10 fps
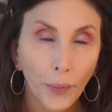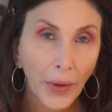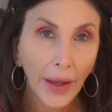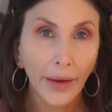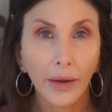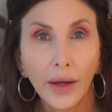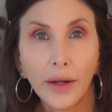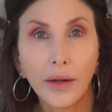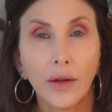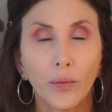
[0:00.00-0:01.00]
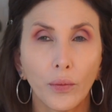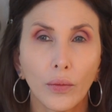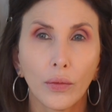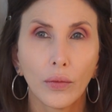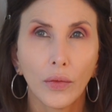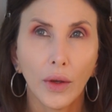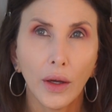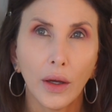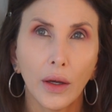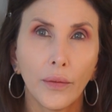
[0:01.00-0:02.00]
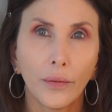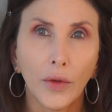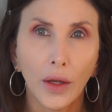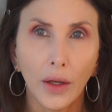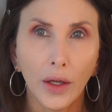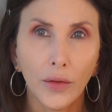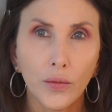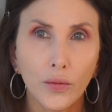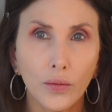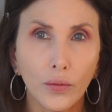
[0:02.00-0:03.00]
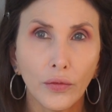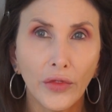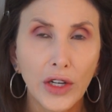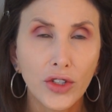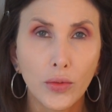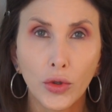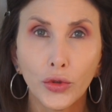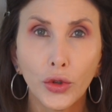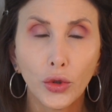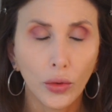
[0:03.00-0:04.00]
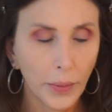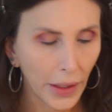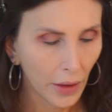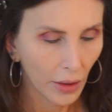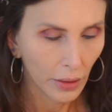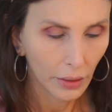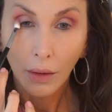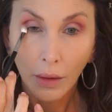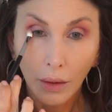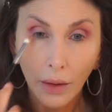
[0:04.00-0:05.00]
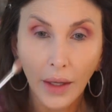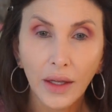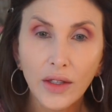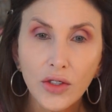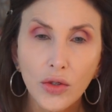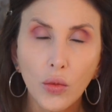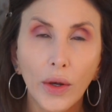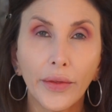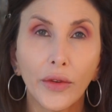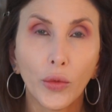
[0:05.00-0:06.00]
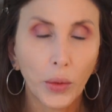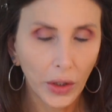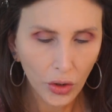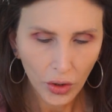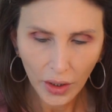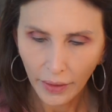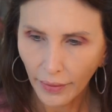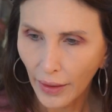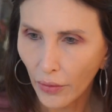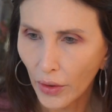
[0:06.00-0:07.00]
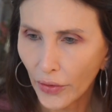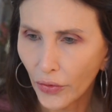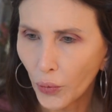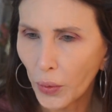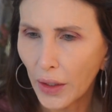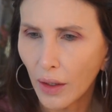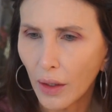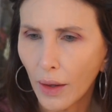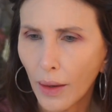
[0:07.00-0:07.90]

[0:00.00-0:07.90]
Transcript: Pat got a vegetable noodle maker. Yeah, he's the one that's been cooking that recipe.